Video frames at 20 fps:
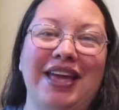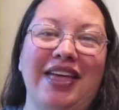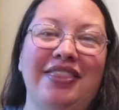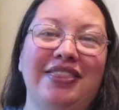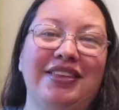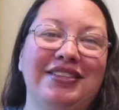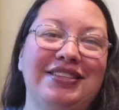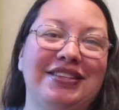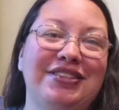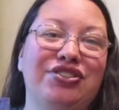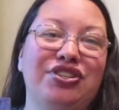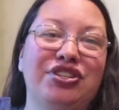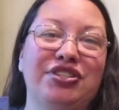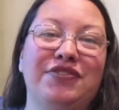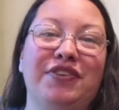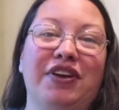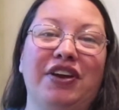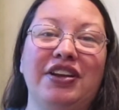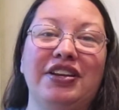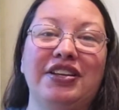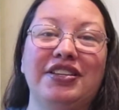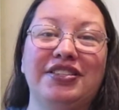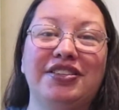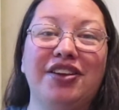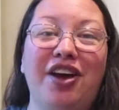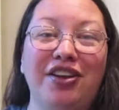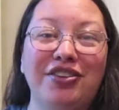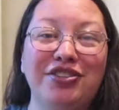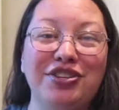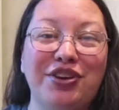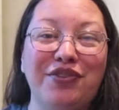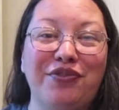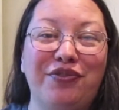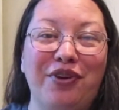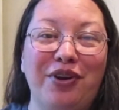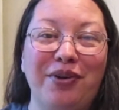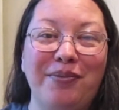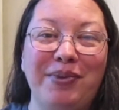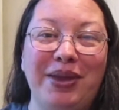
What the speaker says: And this is just very nostalgic for